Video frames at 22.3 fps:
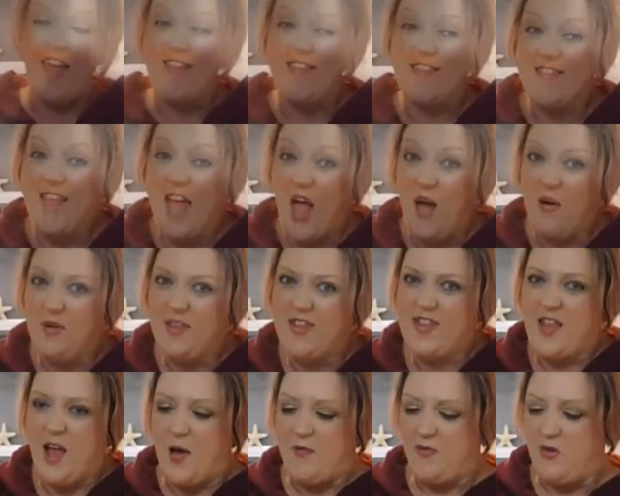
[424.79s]
And now
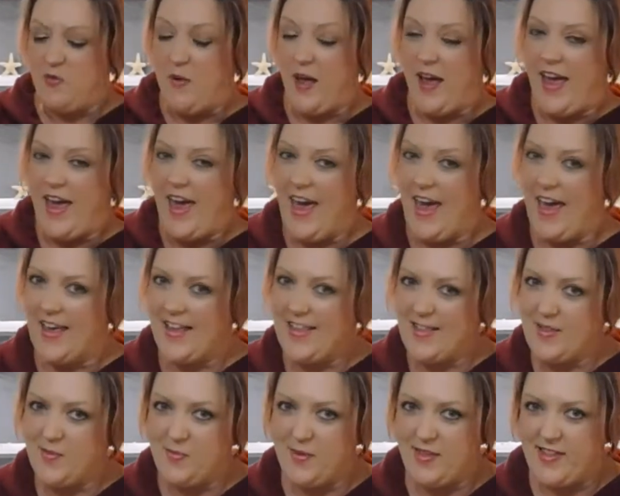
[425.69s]
it's time for my
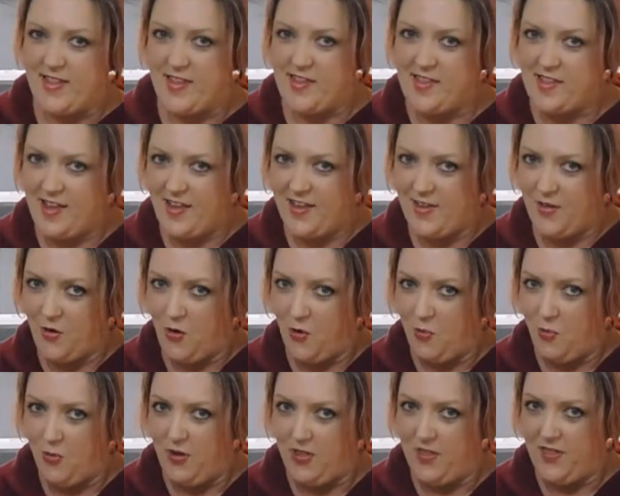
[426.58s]
handsome assistant to go
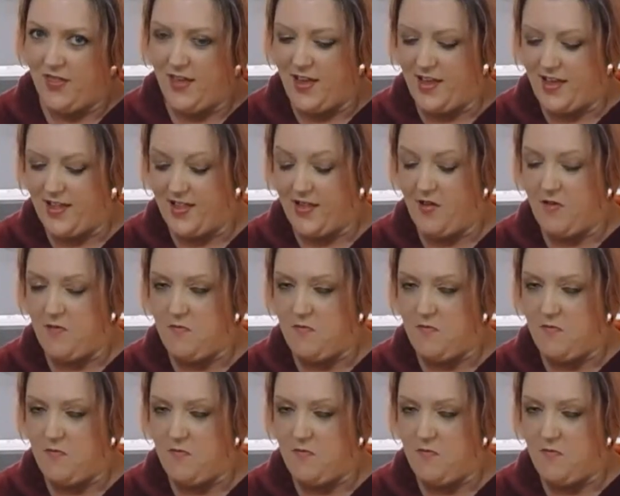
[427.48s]
put these